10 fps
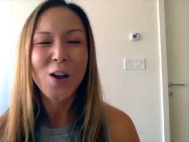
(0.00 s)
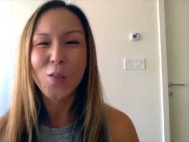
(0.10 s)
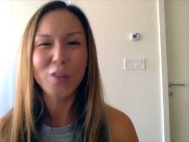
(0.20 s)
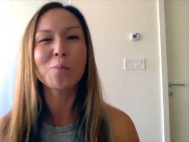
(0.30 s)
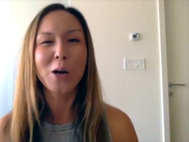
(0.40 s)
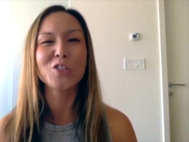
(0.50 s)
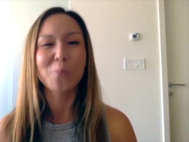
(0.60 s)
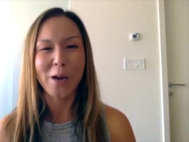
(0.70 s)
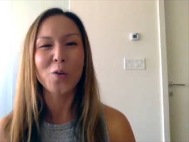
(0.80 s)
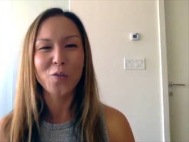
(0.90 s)
This punch in
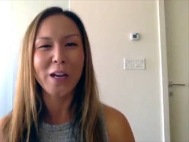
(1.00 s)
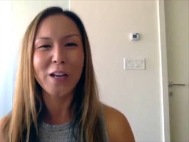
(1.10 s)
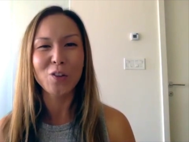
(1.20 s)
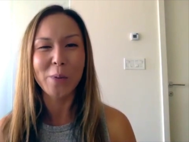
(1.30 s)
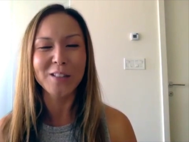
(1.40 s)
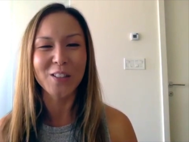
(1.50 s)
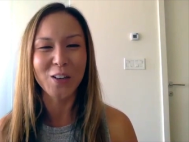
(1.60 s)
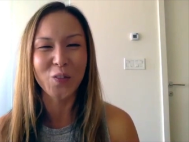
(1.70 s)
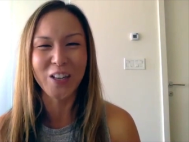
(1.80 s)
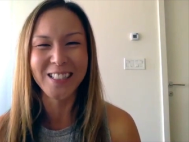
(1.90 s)
my own face made the
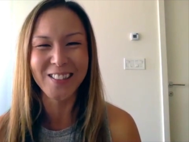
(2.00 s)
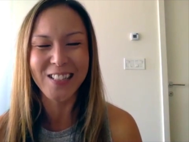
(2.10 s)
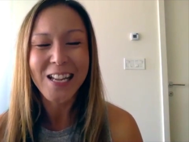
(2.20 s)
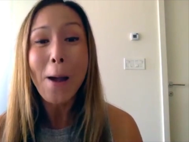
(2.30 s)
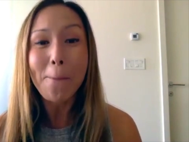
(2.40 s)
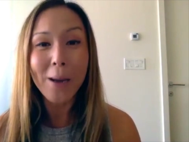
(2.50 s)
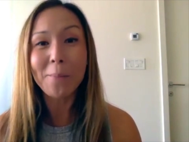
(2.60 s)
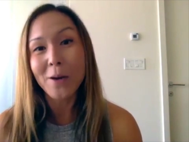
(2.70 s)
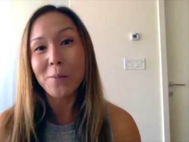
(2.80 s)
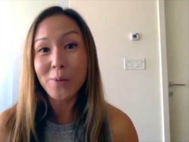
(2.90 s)
difference. But
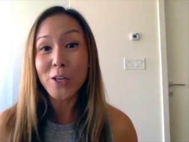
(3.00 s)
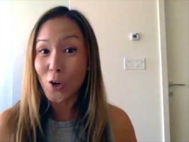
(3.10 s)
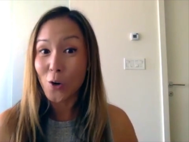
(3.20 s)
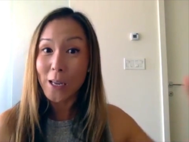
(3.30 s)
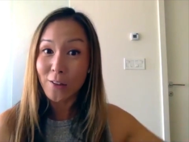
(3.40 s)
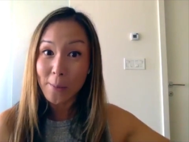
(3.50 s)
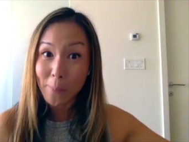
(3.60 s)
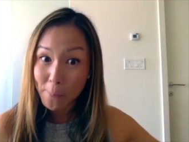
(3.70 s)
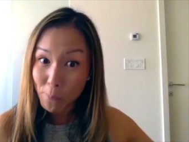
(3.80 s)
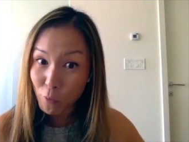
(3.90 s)
you know,
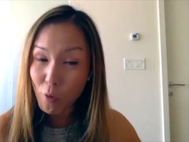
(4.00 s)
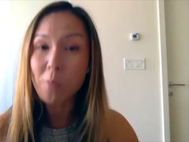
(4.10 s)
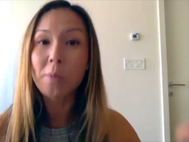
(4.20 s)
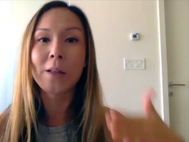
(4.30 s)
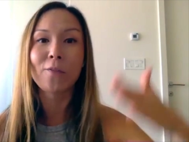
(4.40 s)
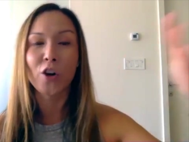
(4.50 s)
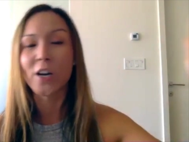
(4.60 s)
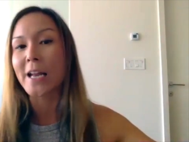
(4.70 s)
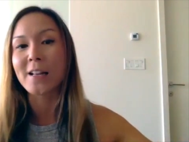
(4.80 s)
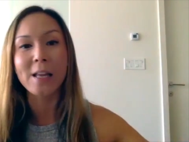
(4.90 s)
but probably very
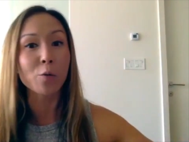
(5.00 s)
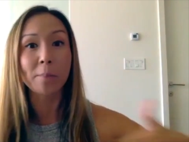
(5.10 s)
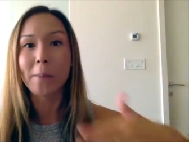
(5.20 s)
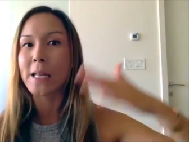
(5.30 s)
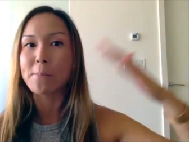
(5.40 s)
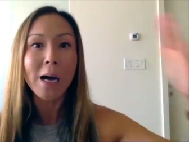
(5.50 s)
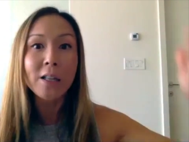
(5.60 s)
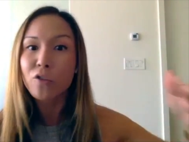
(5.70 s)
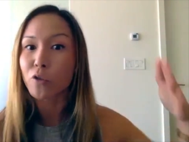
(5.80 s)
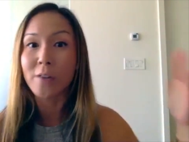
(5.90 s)
likely it was many
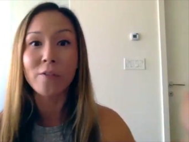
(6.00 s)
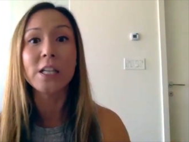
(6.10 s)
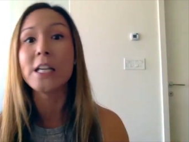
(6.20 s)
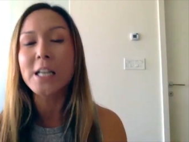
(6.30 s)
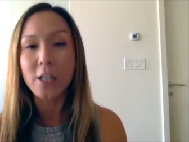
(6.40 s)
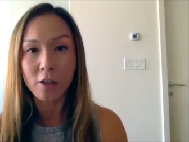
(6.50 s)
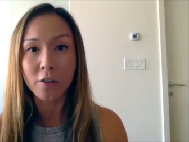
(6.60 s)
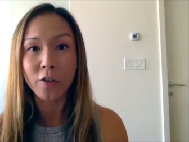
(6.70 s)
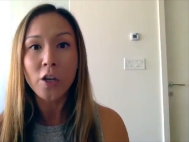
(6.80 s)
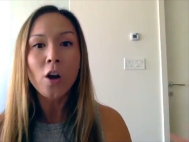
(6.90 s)
months or even
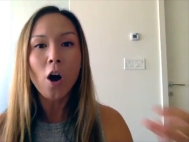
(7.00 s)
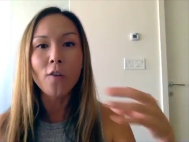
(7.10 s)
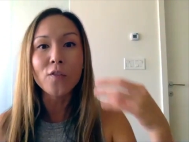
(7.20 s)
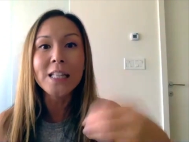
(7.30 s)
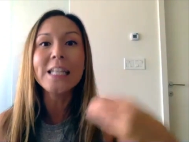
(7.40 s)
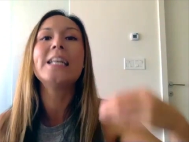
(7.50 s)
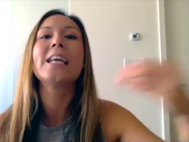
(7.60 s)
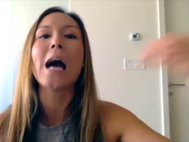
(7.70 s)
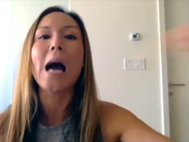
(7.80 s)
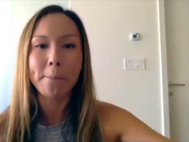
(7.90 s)
years of
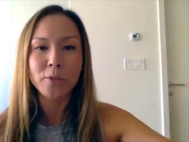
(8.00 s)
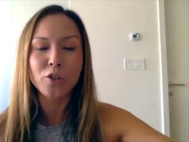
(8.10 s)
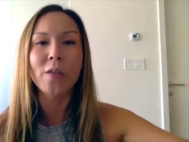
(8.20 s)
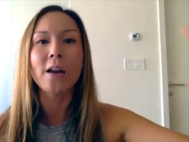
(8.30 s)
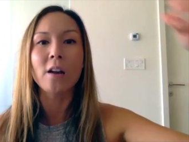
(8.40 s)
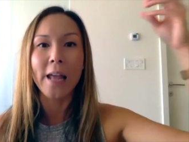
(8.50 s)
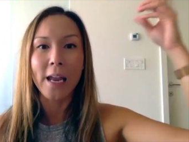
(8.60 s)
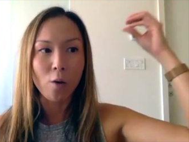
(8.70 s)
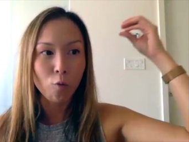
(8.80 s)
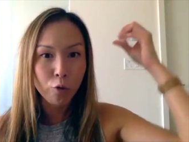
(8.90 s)
leading up to that, like,
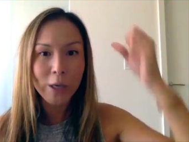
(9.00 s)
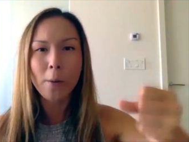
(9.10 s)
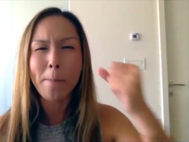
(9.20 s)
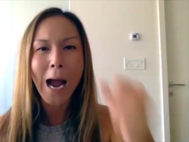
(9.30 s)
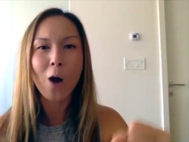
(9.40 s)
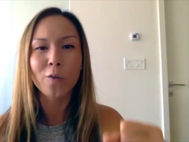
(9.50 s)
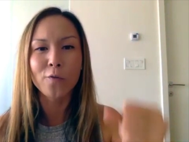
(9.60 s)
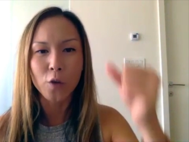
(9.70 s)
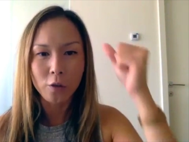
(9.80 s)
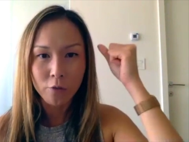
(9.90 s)
real
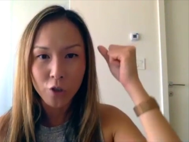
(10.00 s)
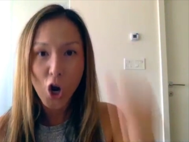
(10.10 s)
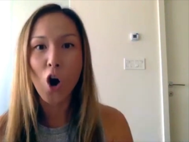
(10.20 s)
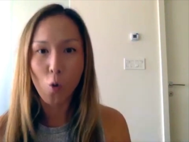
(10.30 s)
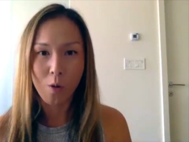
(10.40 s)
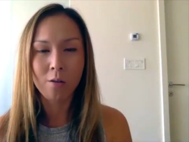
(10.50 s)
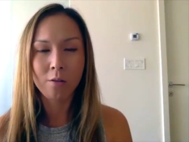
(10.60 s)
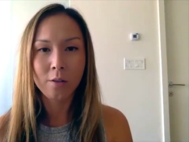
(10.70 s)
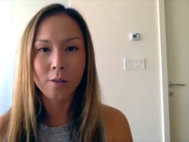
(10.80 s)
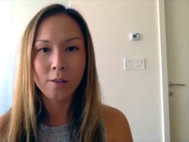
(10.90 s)
powerful no,
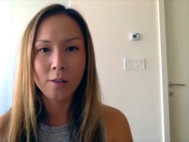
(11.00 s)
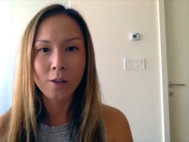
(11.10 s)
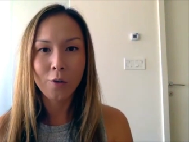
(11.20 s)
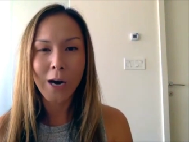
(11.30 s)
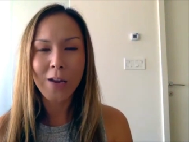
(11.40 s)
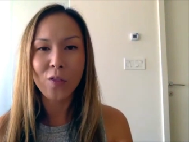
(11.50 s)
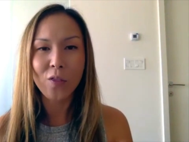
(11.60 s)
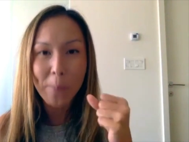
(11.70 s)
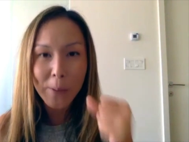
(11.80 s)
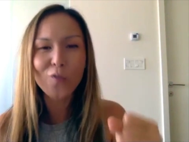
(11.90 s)
right? Mm-hmm. The
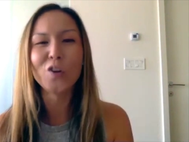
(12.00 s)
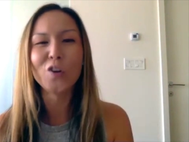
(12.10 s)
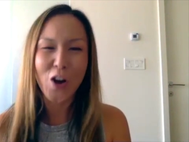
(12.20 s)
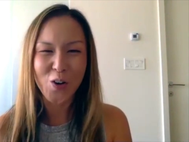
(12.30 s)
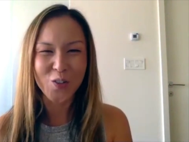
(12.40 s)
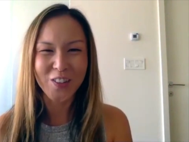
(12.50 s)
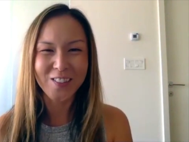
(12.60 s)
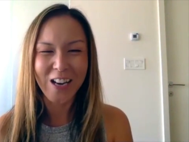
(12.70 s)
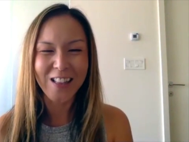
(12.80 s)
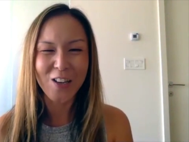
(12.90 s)
beautiful no.
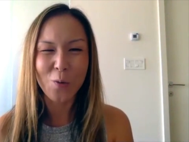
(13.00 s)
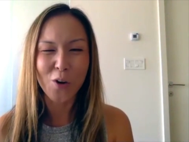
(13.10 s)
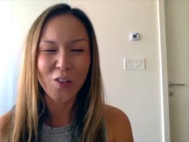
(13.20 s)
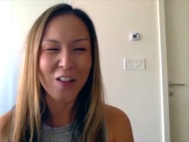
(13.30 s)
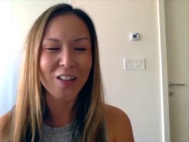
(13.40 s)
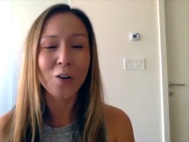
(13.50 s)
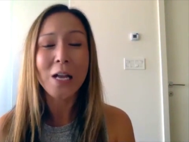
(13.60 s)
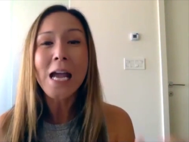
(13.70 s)
Right, that new book that's out.